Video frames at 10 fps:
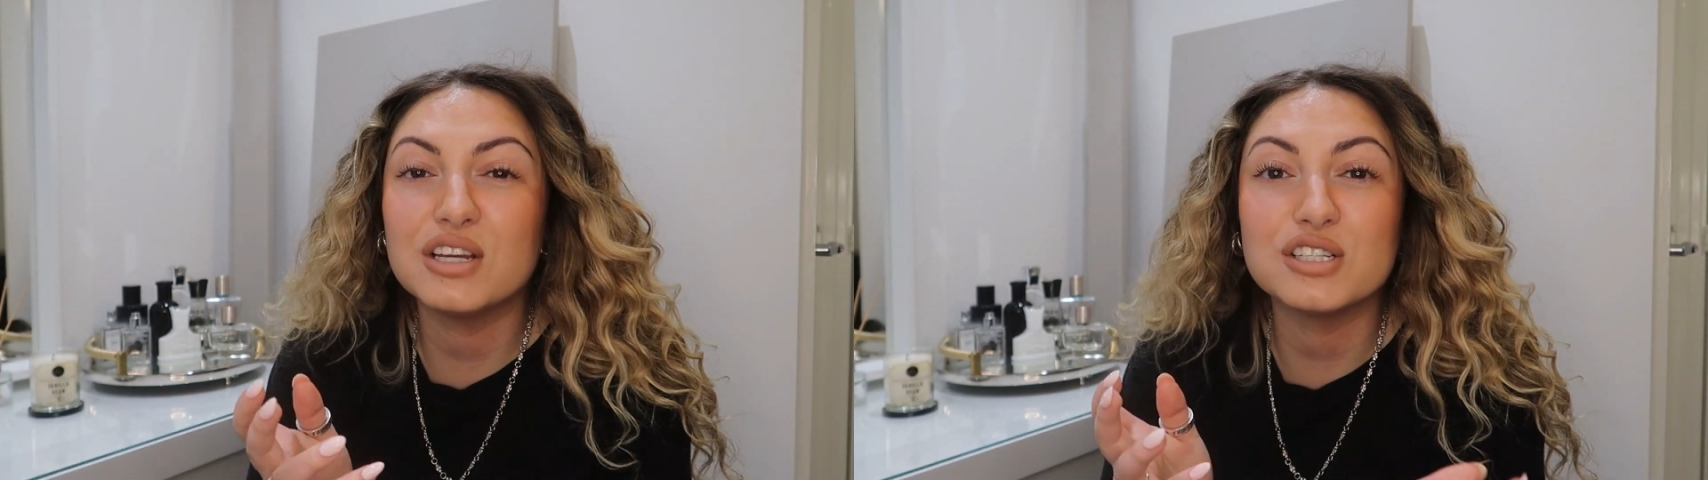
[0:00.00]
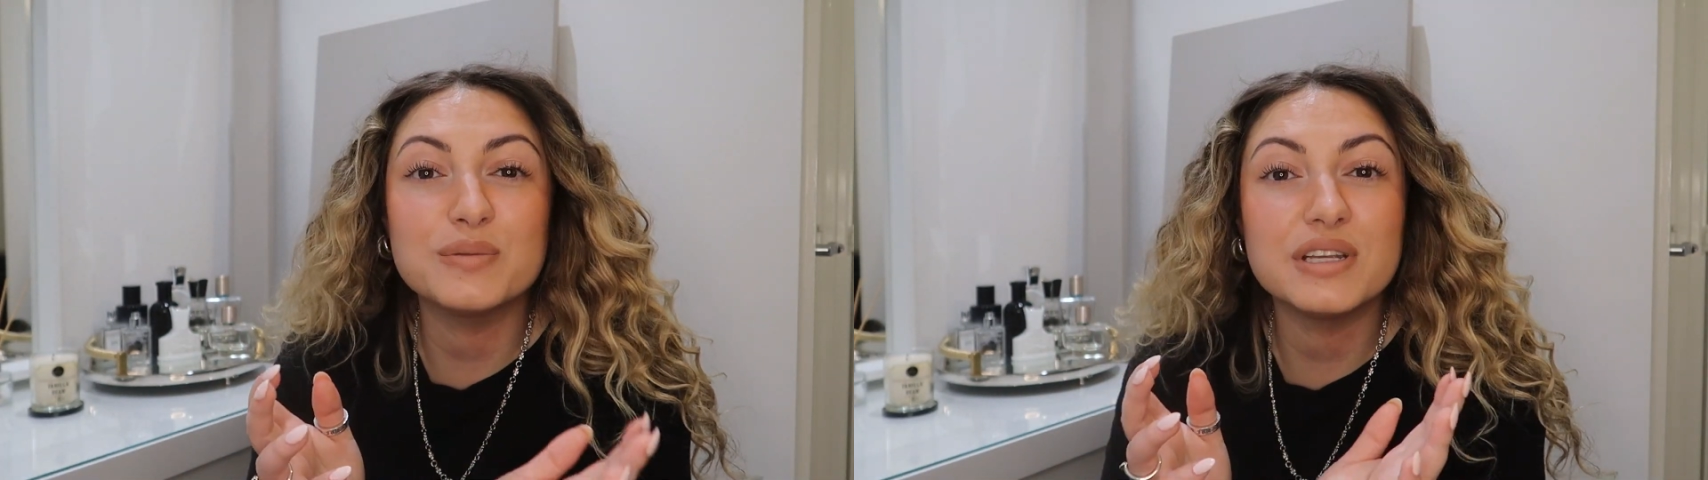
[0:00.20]

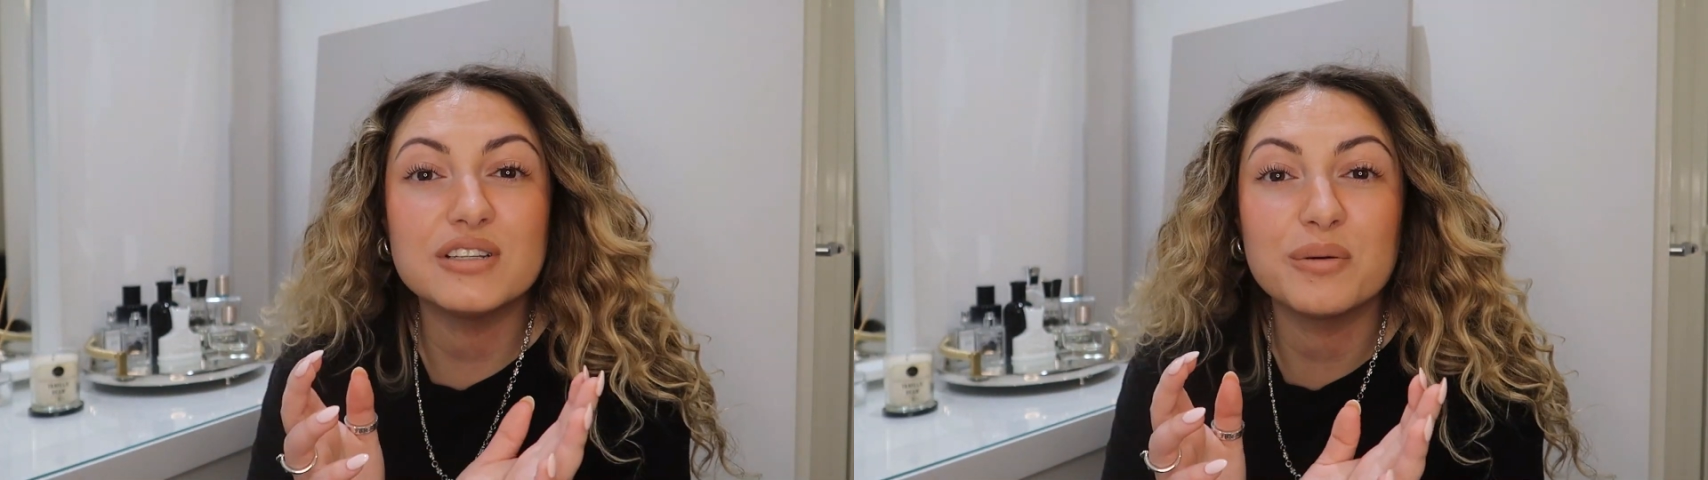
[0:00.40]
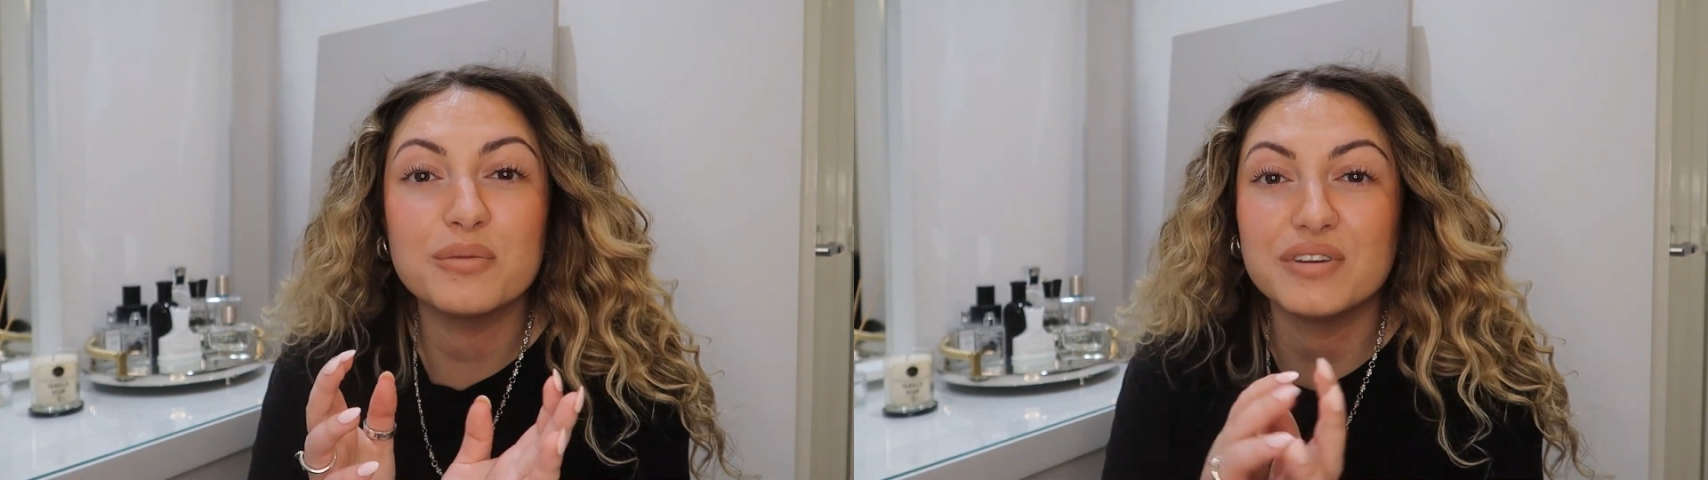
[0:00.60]
just spend
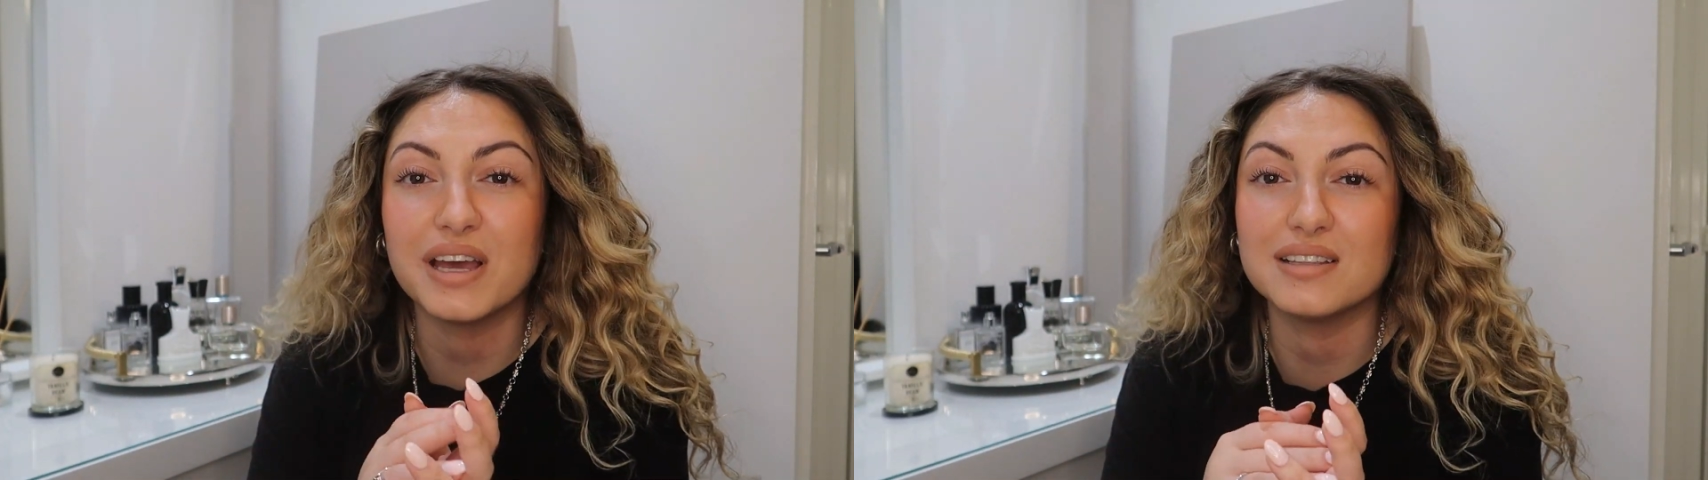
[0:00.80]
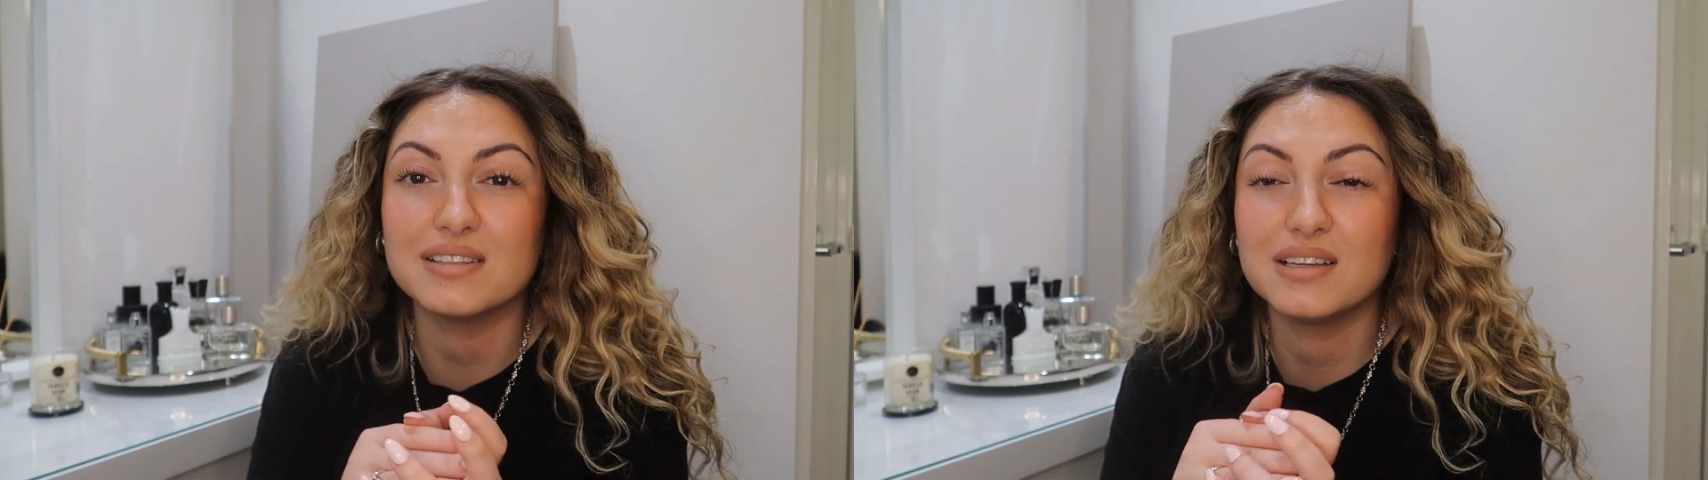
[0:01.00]
time with
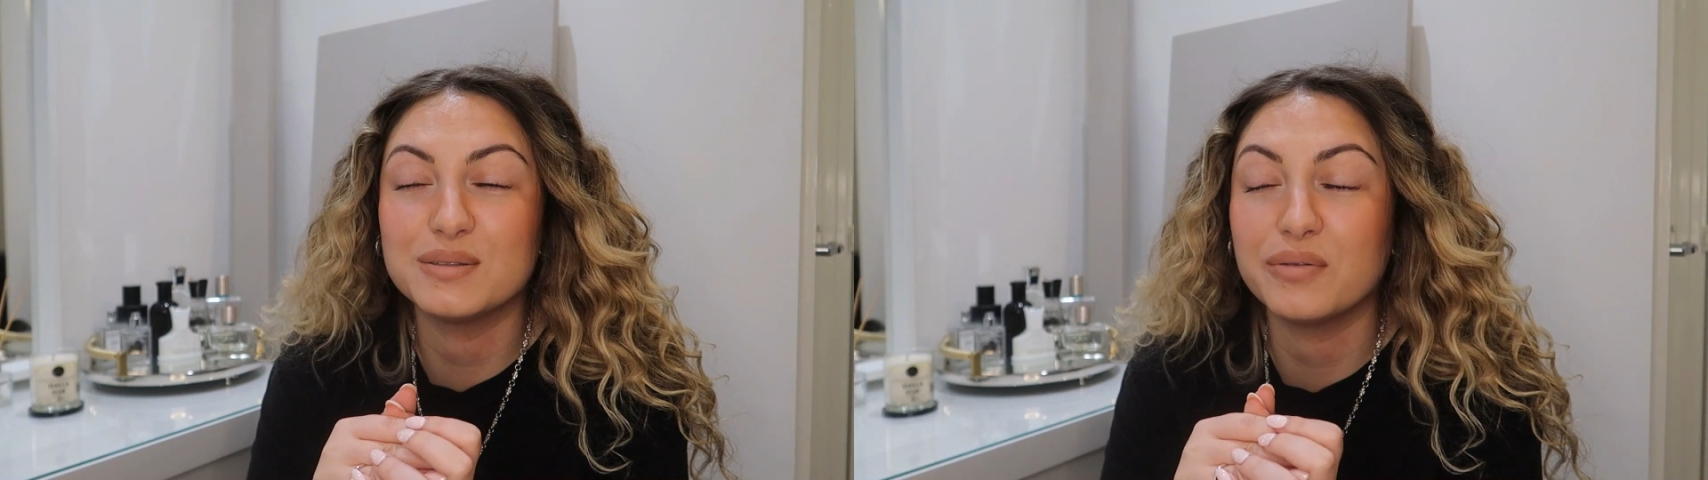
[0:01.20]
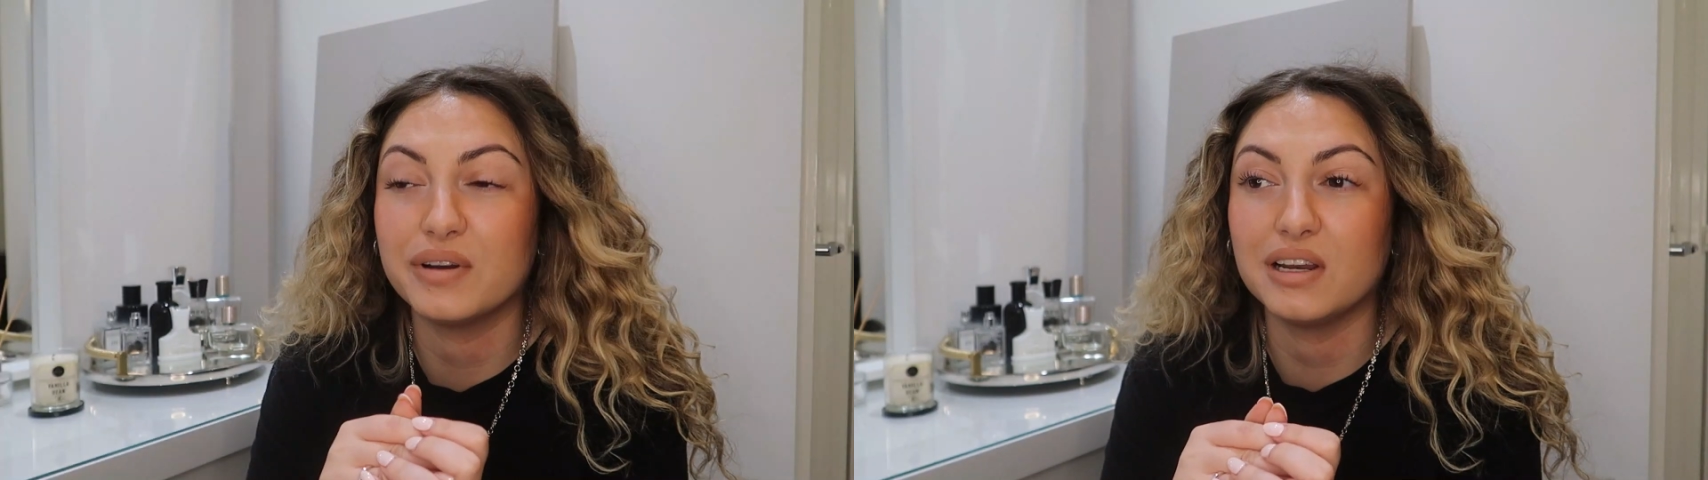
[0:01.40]
Dan, so
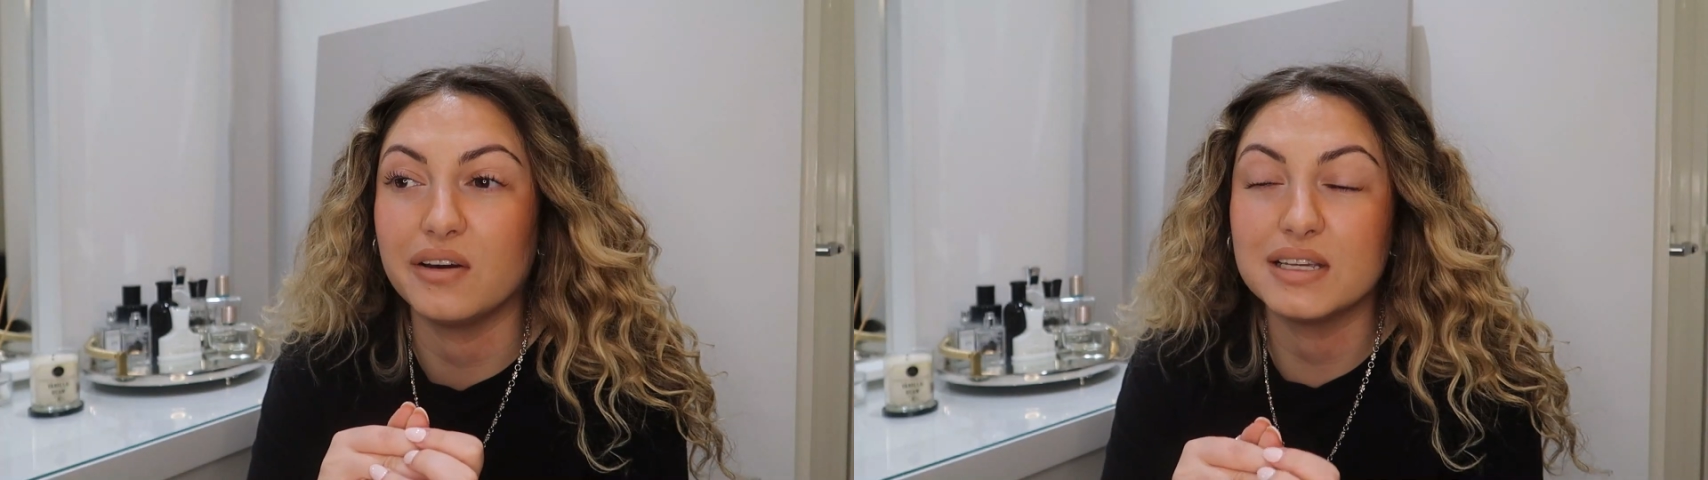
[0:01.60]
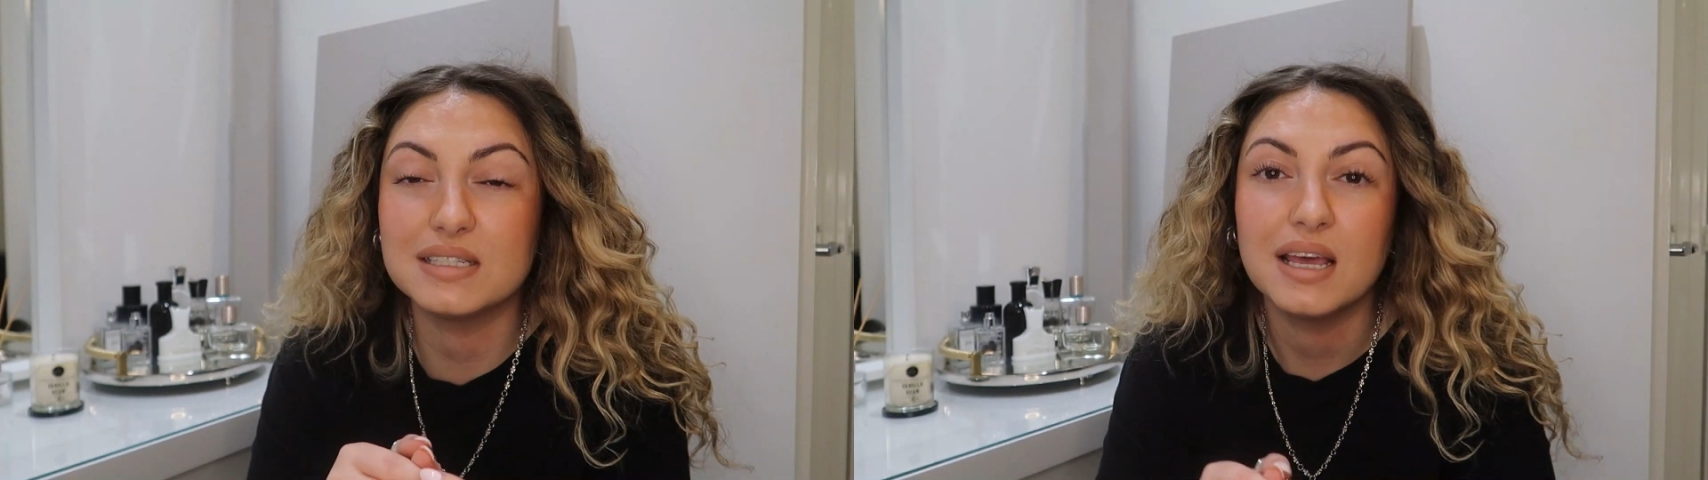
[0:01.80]
that's been really
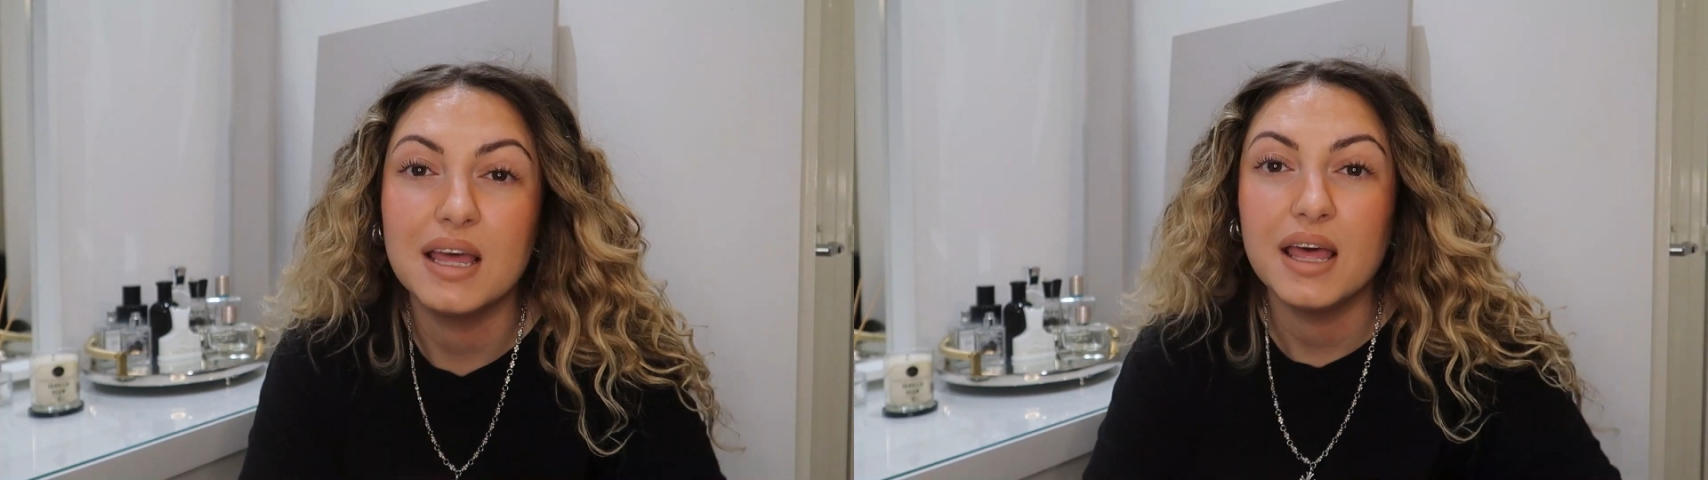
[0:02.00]
nice.